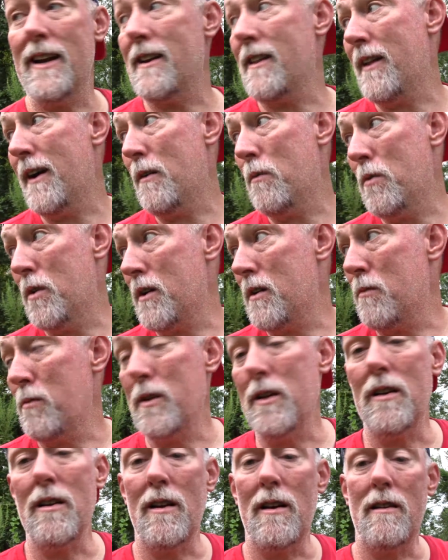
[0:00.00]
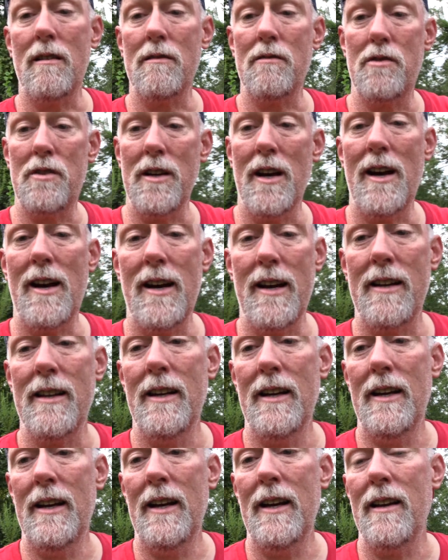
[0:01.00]
Now that wasn't a real long shot.
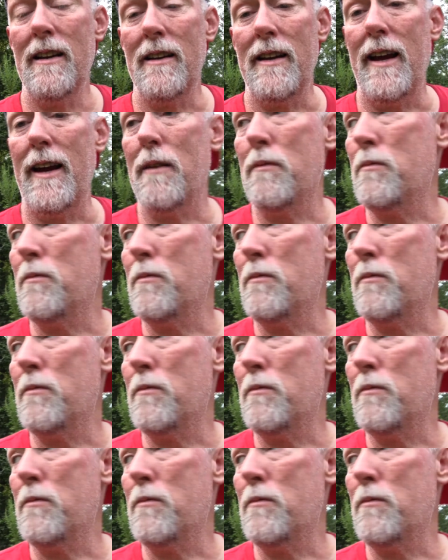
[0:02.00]
That